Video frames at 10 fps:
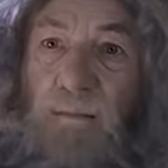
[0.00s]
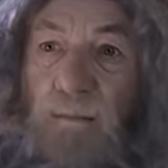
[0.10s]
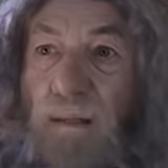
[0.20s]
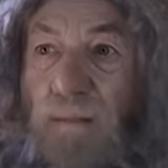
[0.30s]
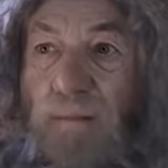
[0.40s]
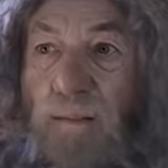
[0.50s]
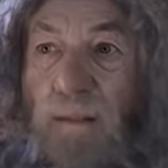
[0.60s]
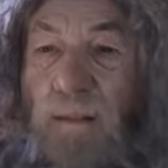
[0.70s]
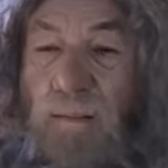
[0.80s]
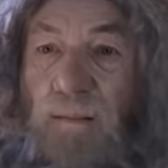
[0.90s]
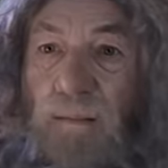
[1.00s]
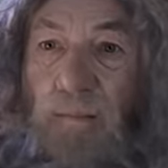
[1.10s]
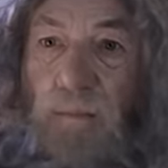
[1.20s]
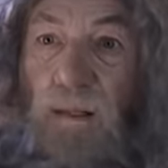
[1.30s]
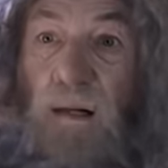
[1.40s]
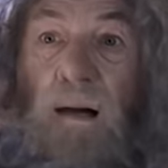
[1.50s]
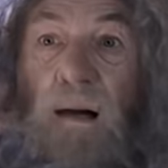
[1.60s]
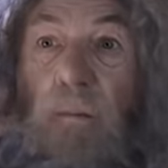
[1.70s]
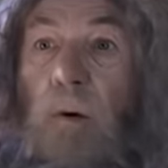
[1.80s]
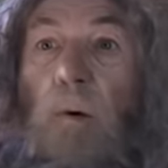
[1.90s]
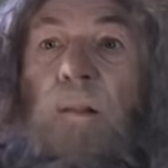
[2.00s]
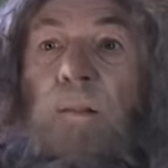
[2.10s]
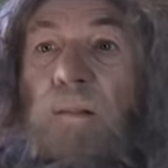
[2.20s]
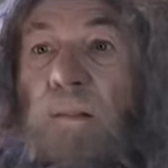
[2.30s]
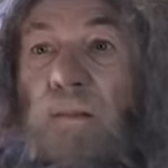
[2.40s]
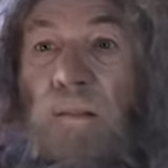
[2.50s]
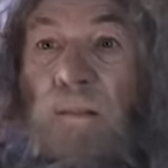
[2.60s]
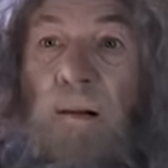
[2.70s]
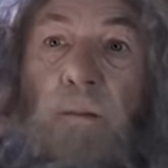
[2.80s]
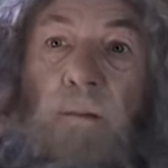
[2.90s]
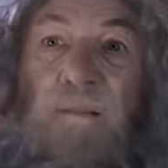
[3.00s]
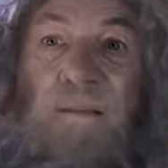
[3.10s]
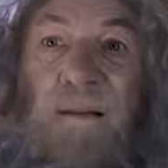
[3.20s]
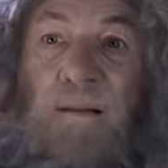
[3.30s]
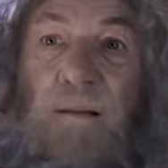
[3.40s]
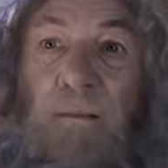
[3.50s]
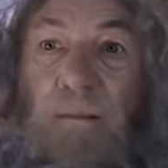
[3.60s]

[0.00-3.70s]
for that in relationships. I'm always looking for someone to save.